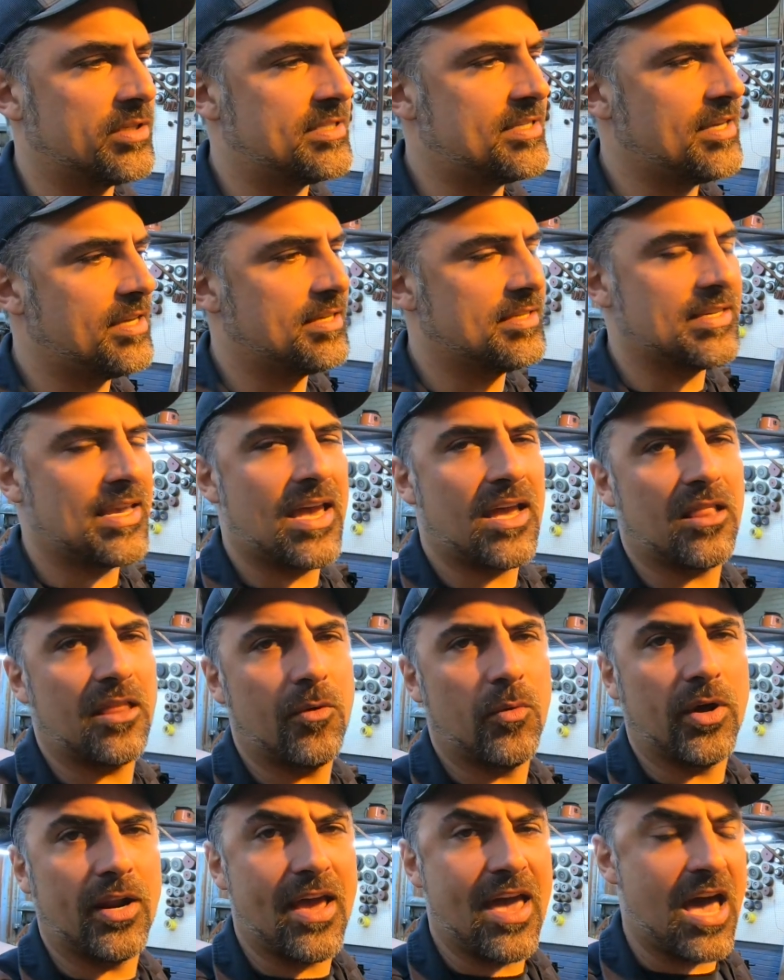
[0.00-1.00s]
it, see exactly
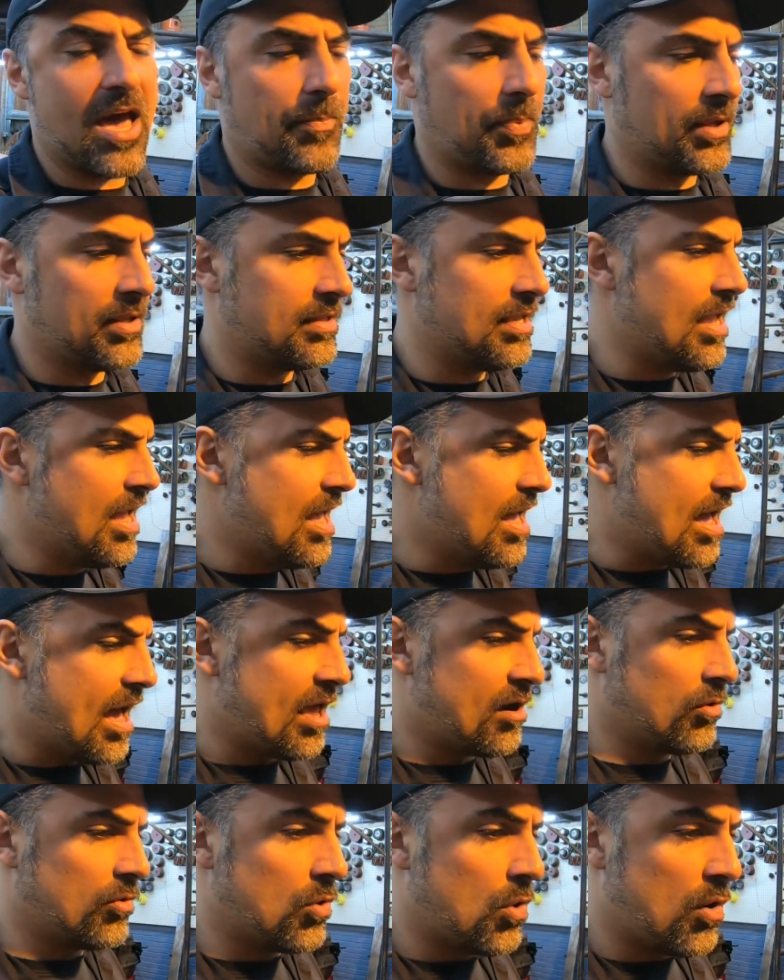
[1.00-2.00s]
what happened.
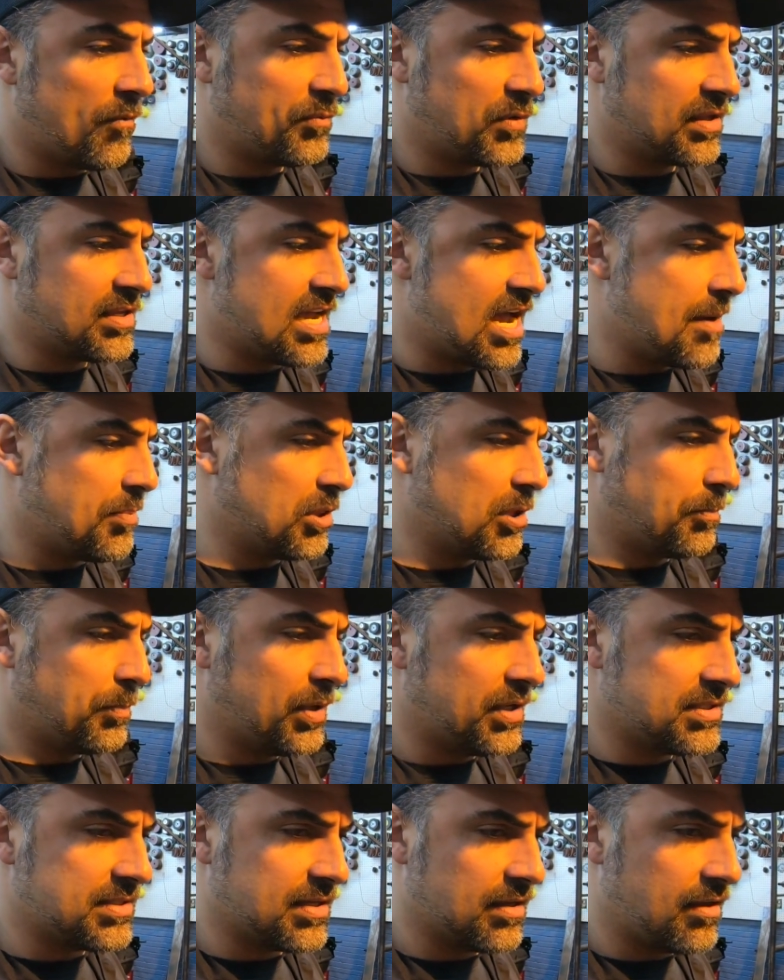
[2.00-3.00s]
I don't know if the top of the
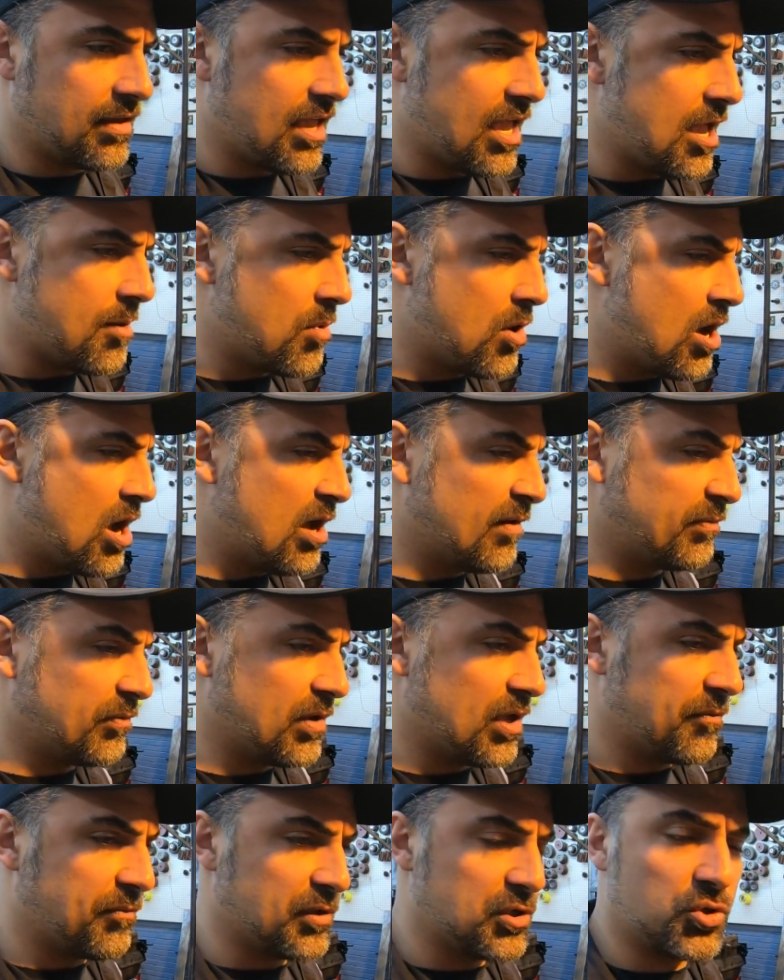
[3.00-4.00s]
piston came
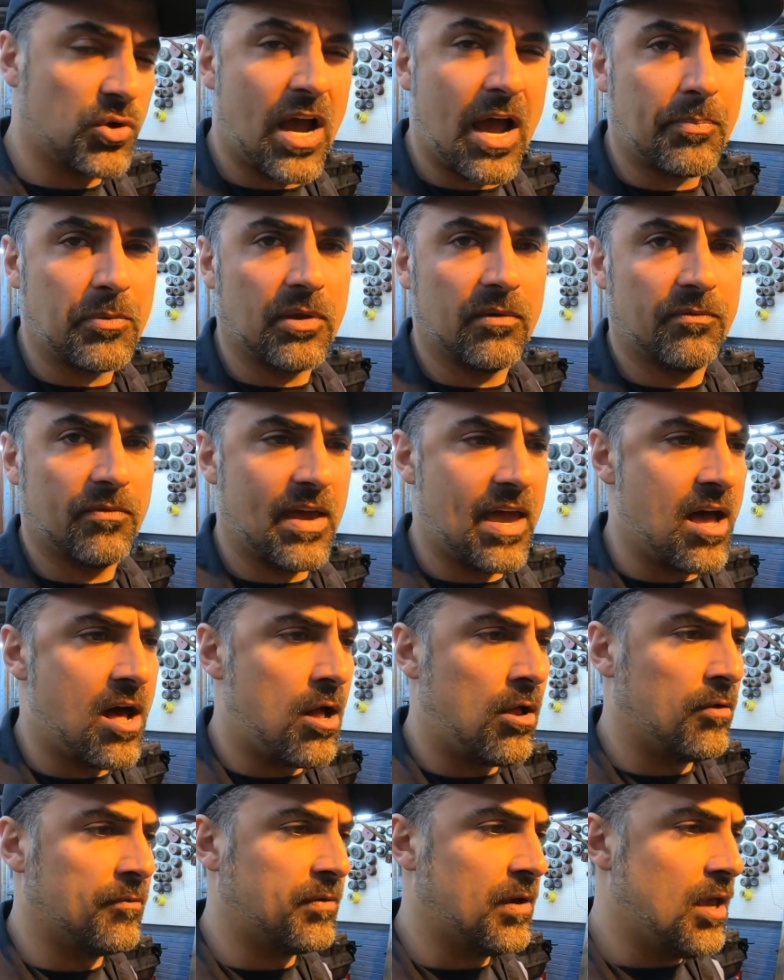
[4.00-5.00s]
off, if it dropped a
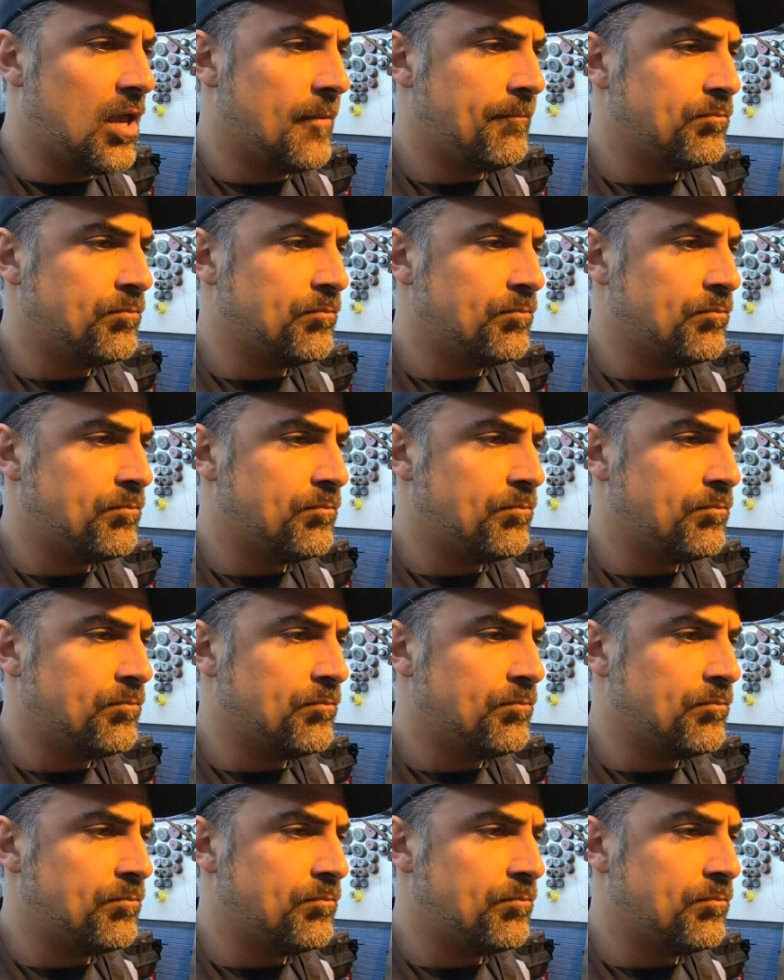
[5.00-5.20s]
valve.